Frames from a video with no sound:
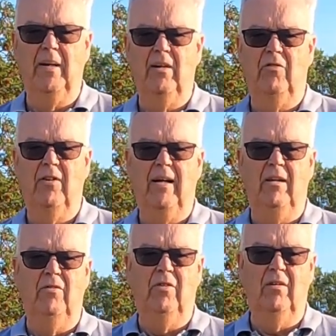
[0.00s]
a
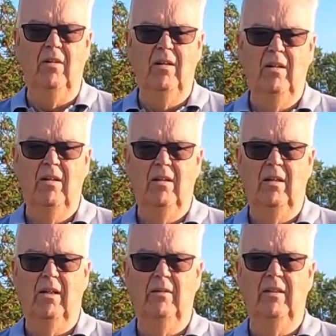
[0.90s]
challenge.
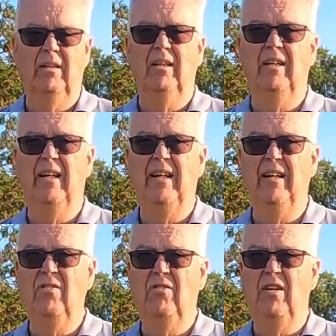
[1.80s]
It
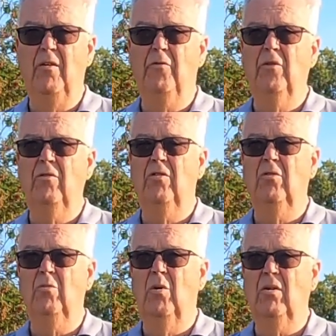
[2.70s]
is different to